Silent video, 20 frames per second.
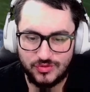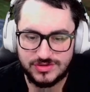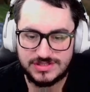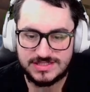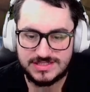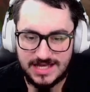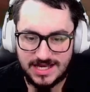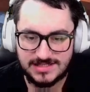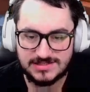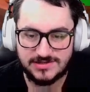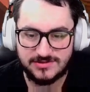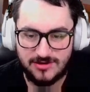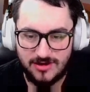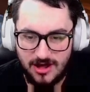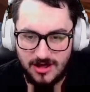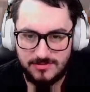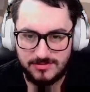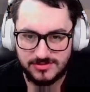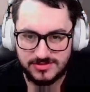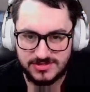stacks of
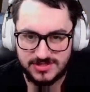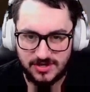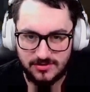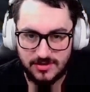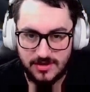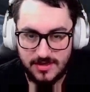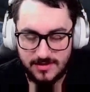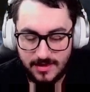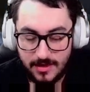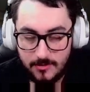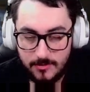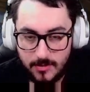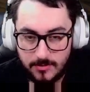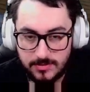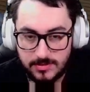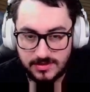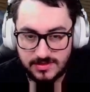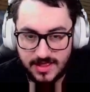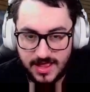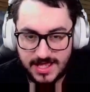cobblestone. That'll probably
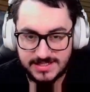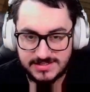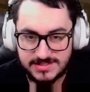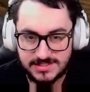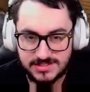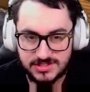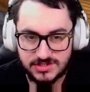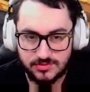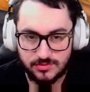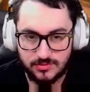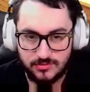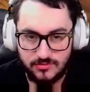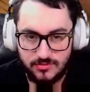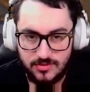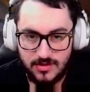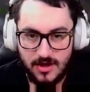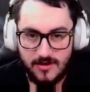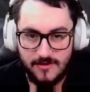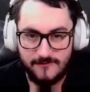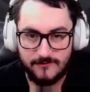last us through
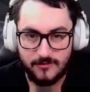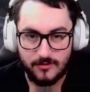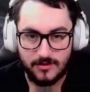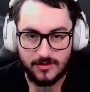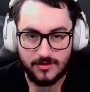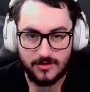for